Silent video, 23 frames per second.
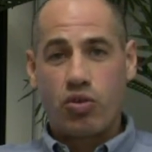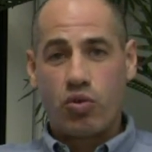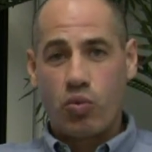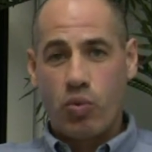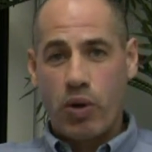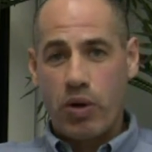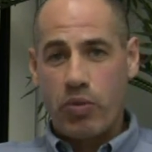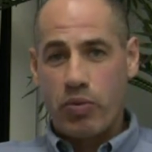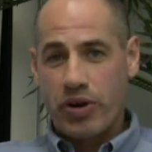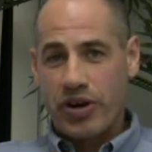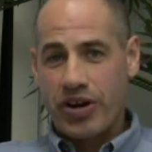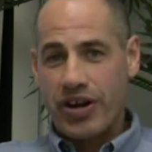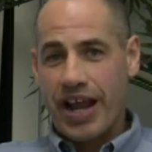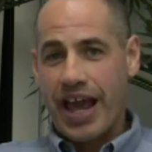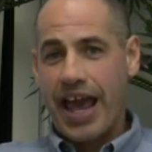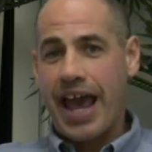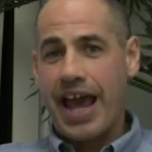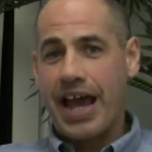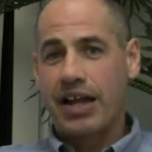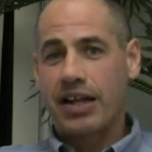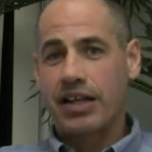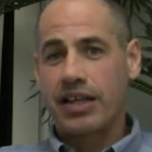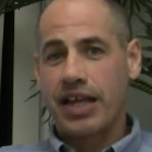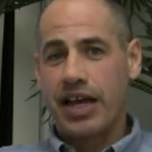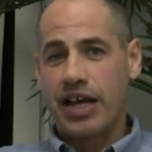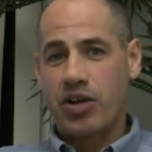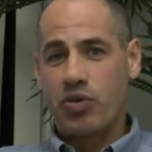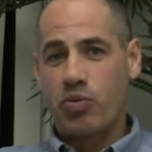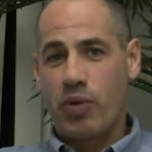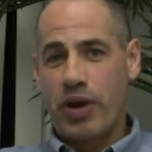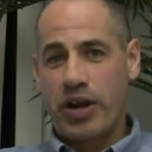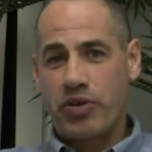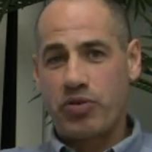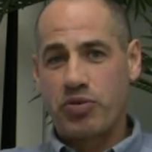The way we're going to handle that
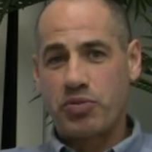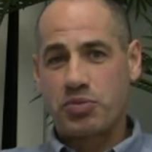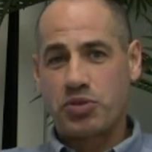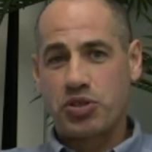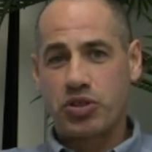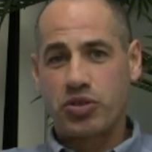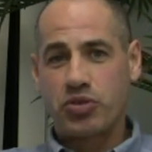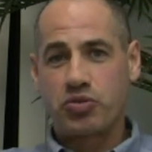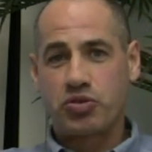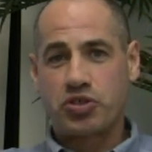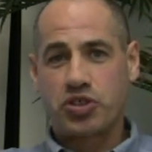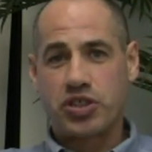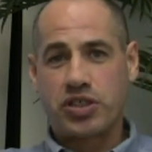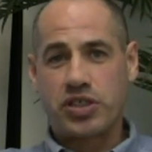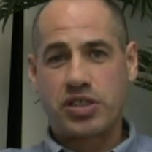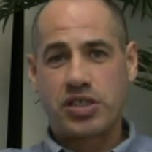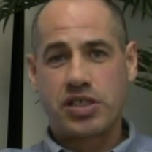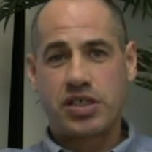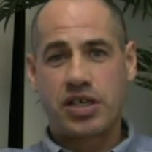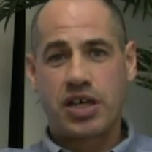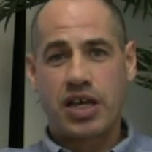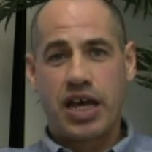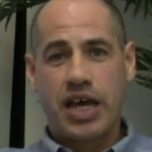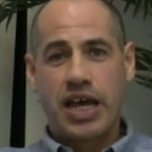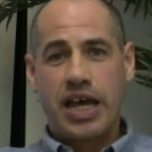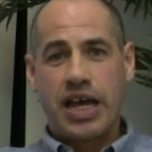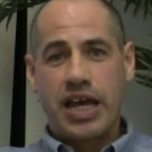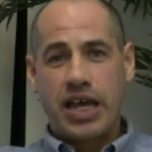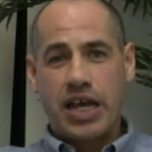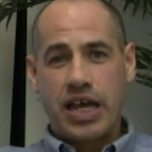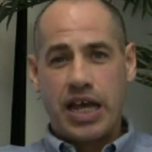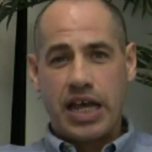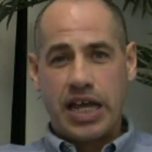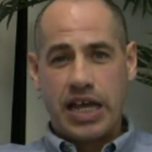in Waiting Room Solutions
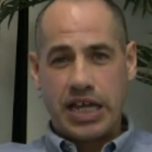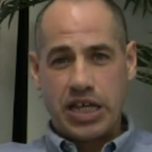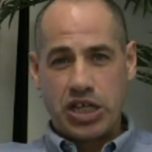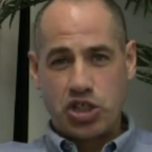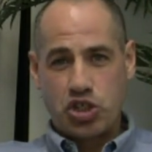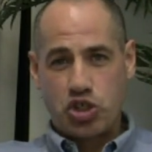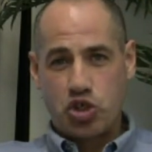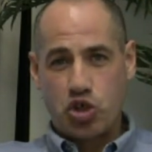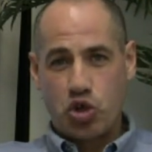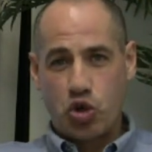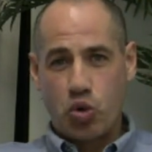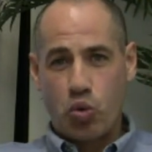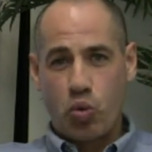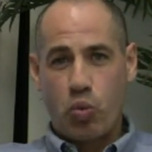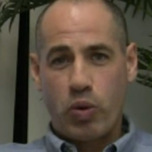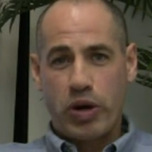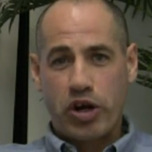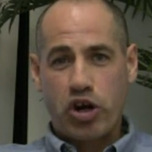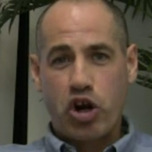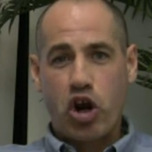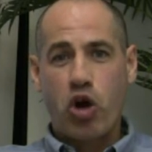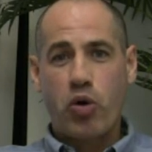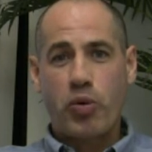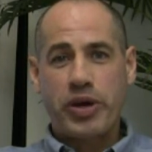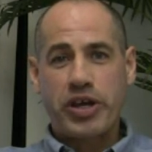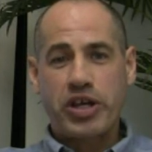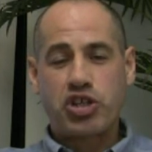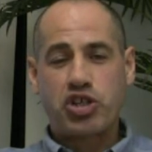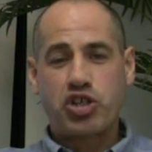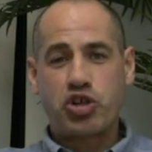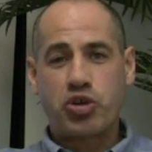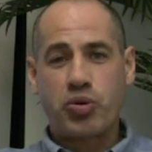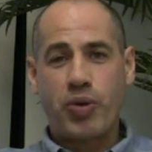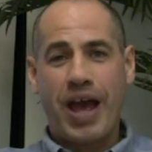is we're
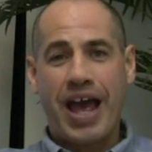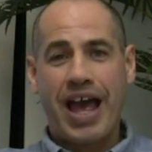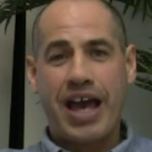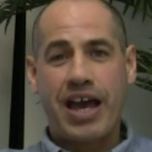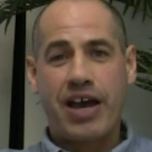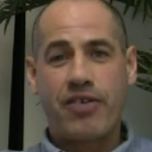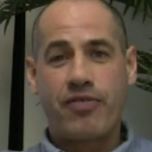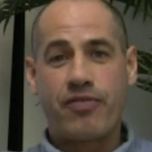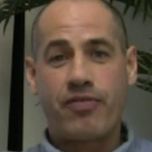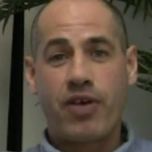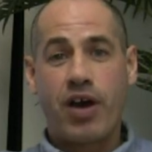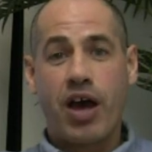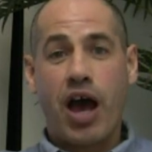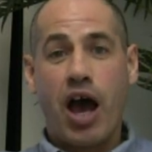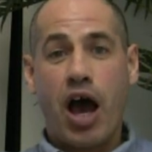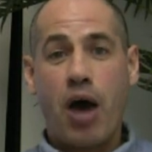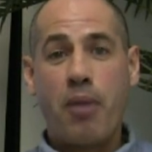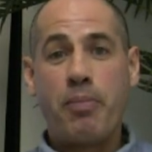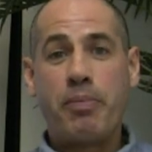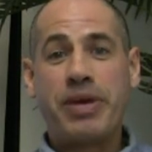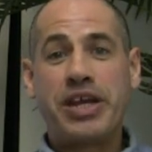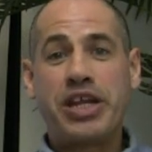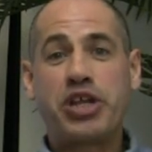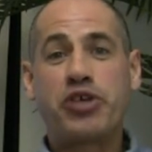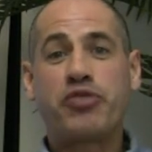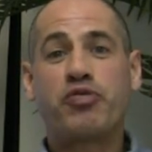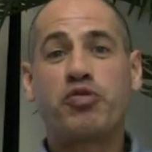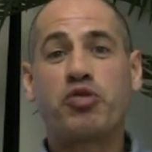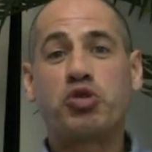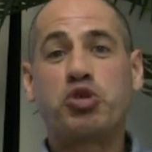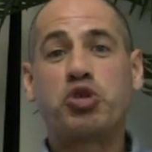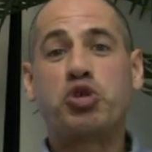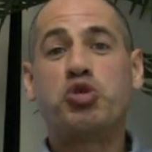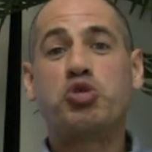going to have a
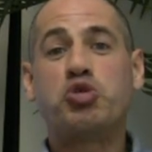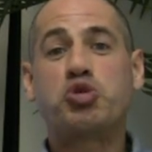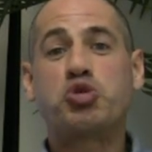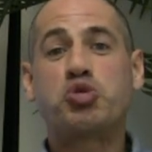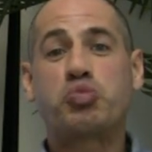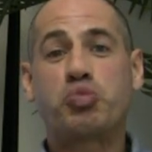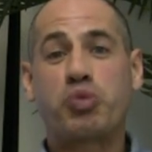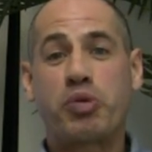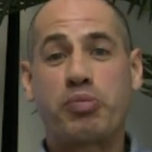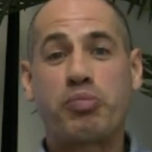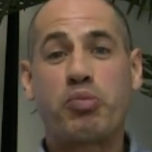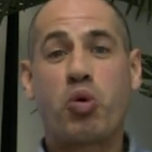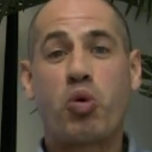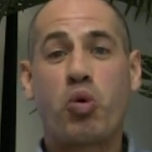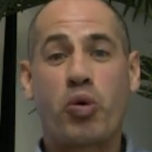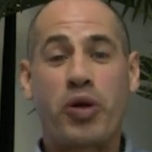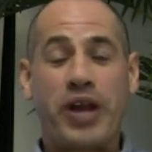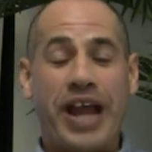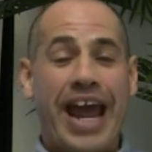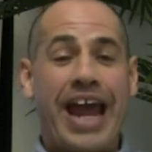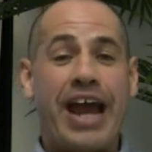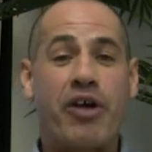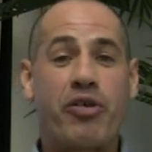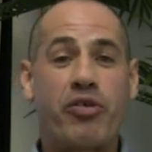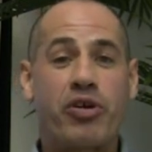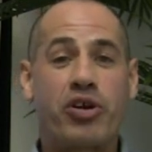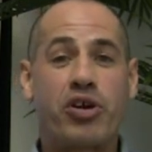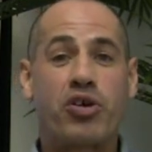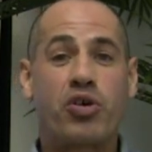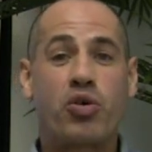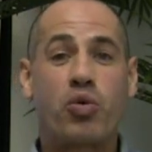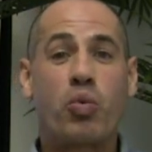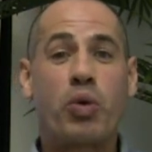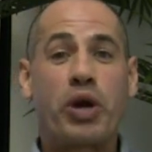meaningful use report
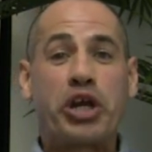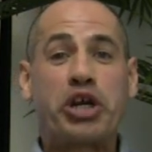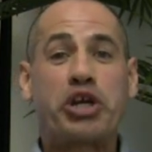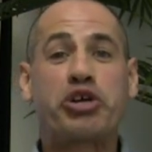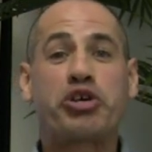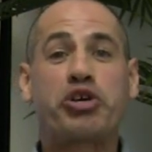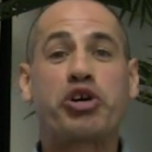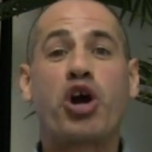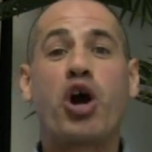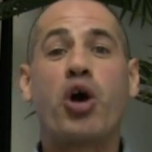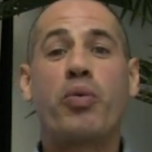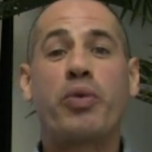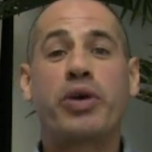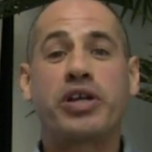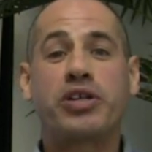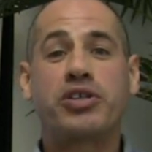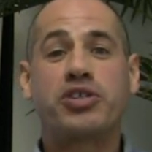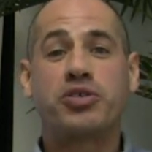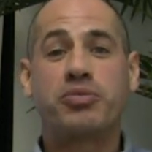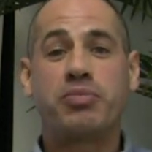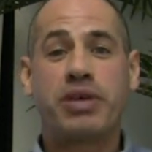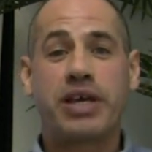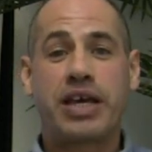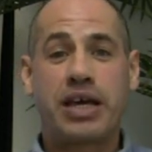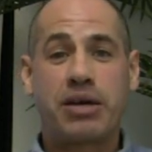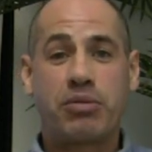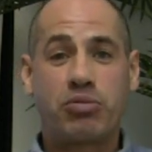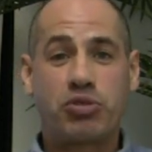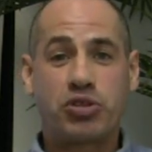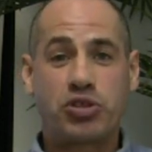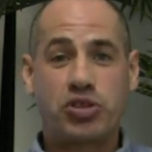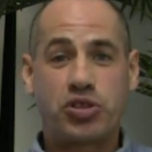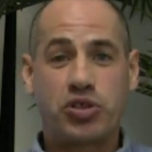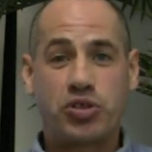area where you're going to be
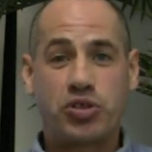able